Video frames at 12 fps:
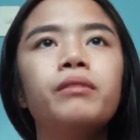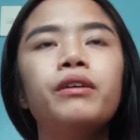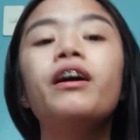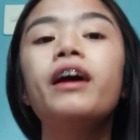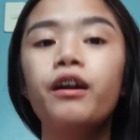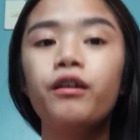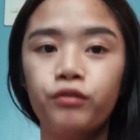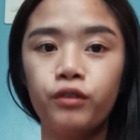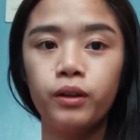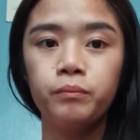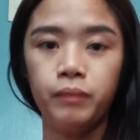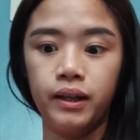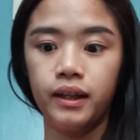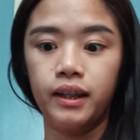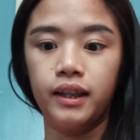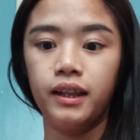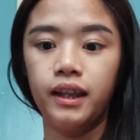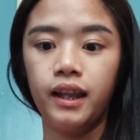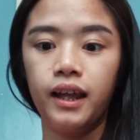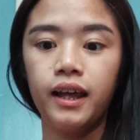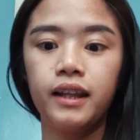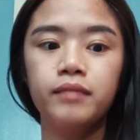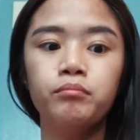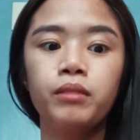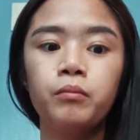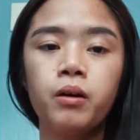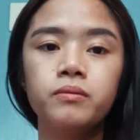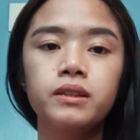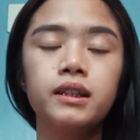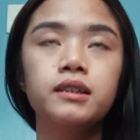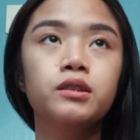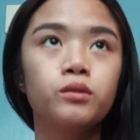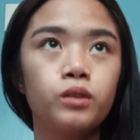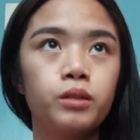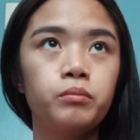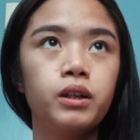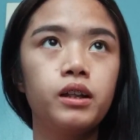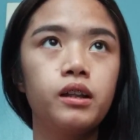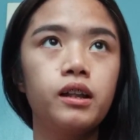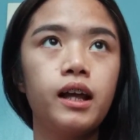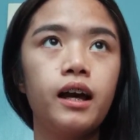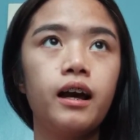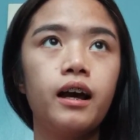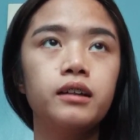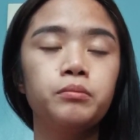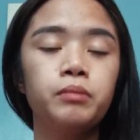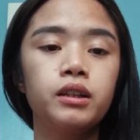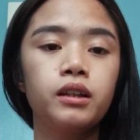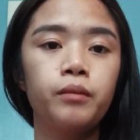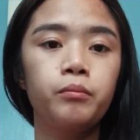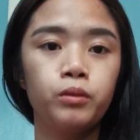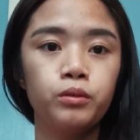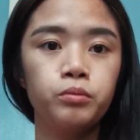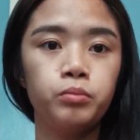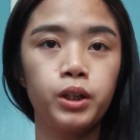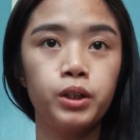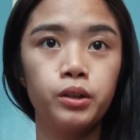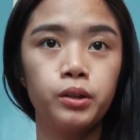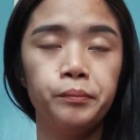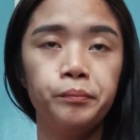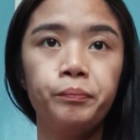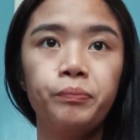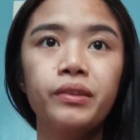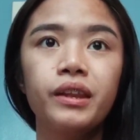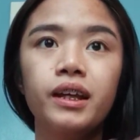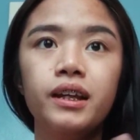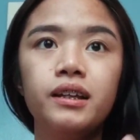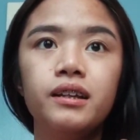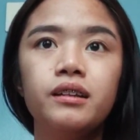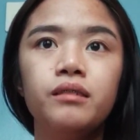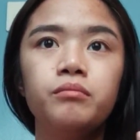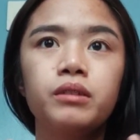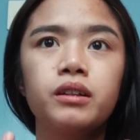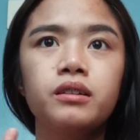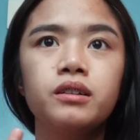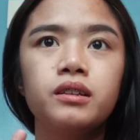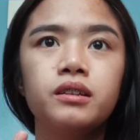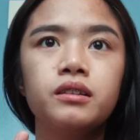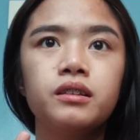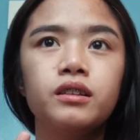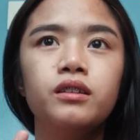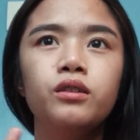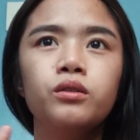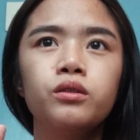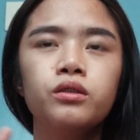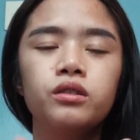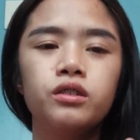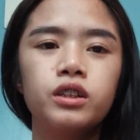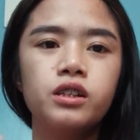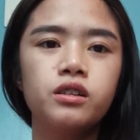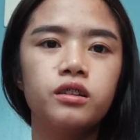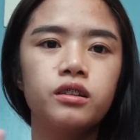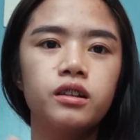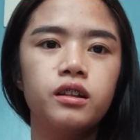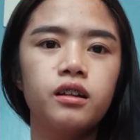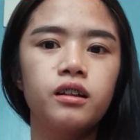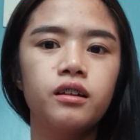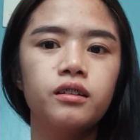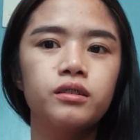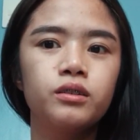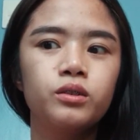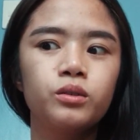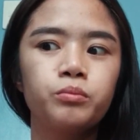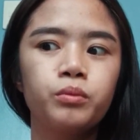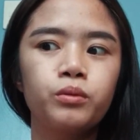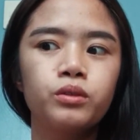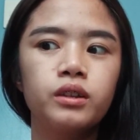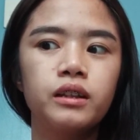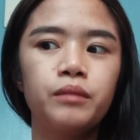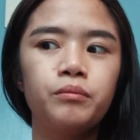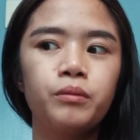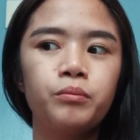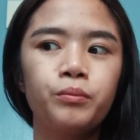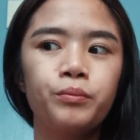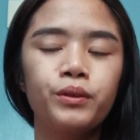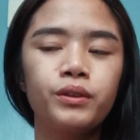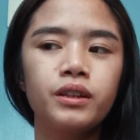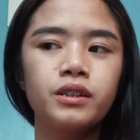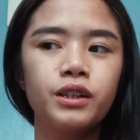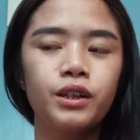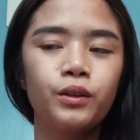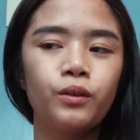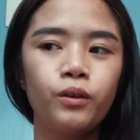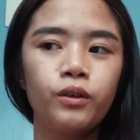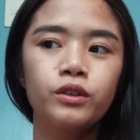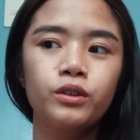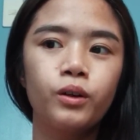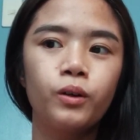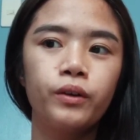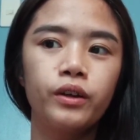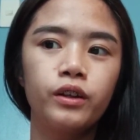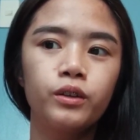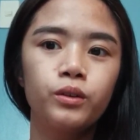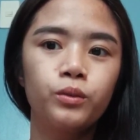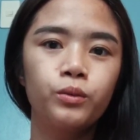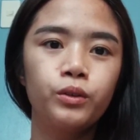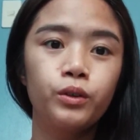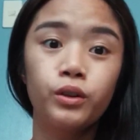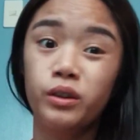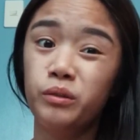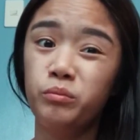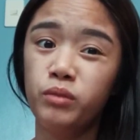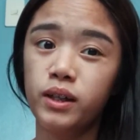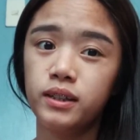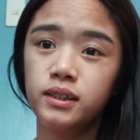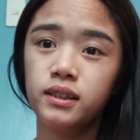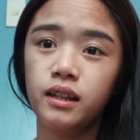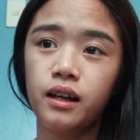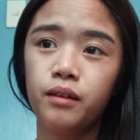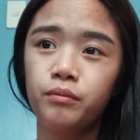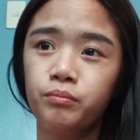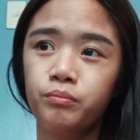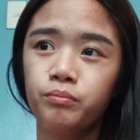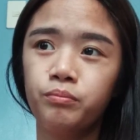my hair fall pa rin. And my mom said it's normal, especially postpartum. Because yung nutrition na supposedly mapupunta sa'yo is going to your breast na